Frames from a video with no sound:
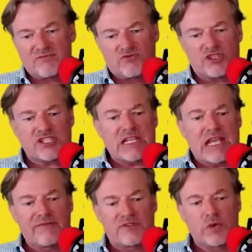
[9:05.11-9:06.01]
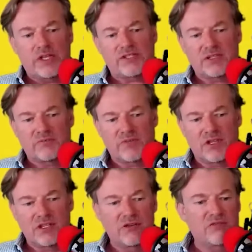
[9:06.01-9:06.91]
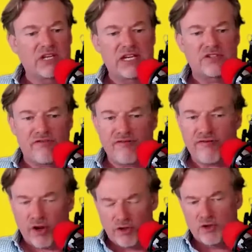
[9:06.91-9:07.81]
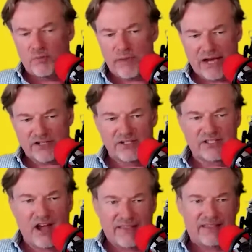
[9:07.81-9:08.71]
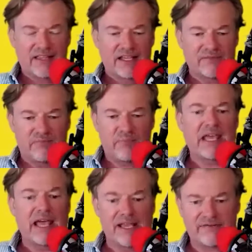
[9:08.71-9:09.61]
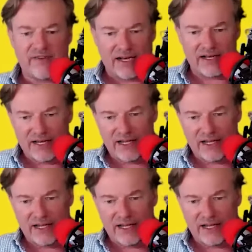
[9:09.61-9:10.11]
received wisdom that you need to follow your passions, because I think that's BS, frankly.